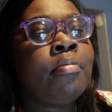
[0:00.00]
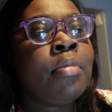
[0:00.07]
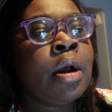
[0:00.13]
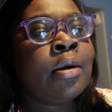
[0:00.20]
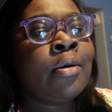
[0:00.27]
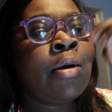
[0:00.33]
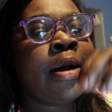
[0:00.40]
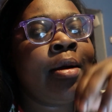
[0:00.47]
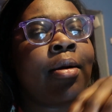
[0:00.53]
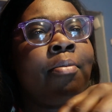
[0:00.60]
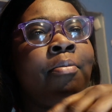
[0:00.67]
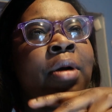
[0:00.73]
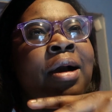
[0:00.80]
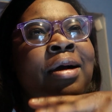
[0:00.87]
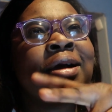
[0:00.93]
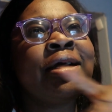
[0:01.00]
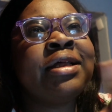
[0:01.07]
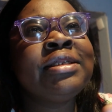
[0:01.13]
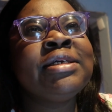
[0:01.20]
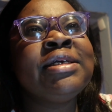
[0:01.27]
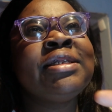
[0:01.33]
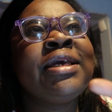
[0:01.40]
My
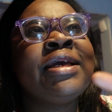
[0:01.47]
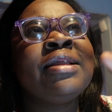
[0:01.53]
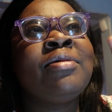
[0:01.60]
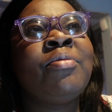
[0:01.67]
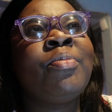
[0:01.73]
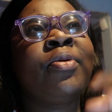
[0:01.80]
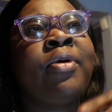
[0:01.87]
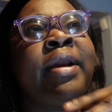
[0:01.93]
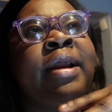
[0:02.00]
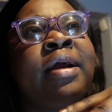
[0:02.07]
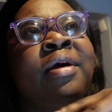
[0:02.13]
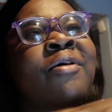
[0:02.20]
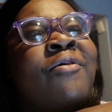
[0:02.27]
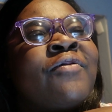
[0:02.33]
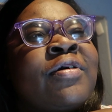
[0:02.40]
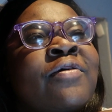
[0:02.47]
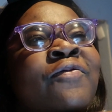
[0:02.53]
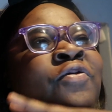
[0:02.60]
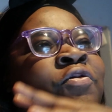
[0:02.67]
auntie did the prayer over the